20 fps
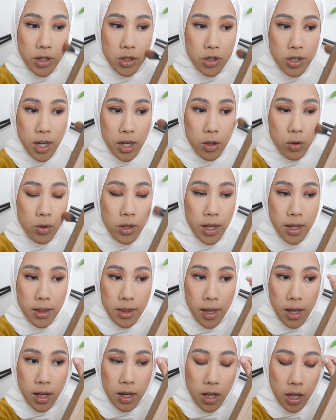shadow
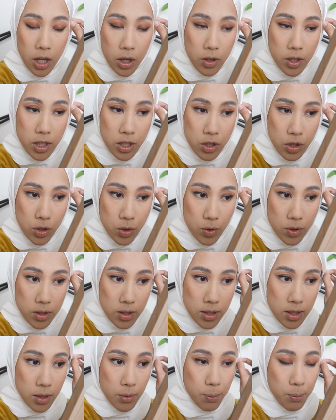like that, you can just
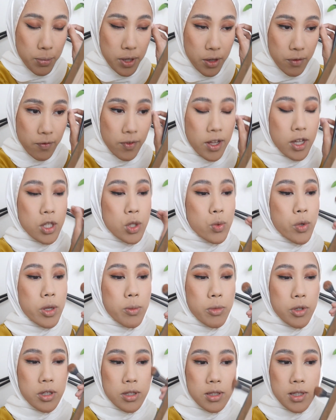use the Pinkflash
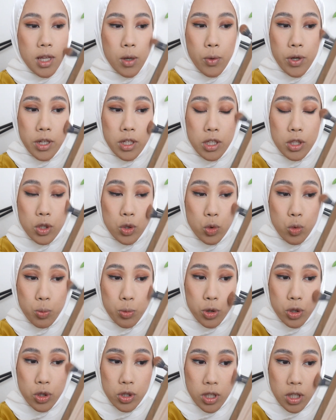one, because that one is
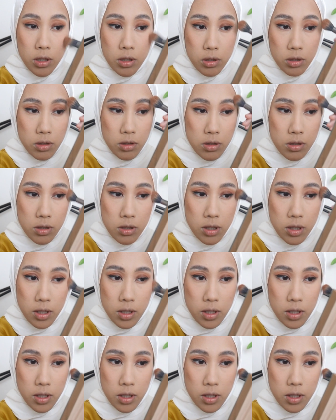super subtle.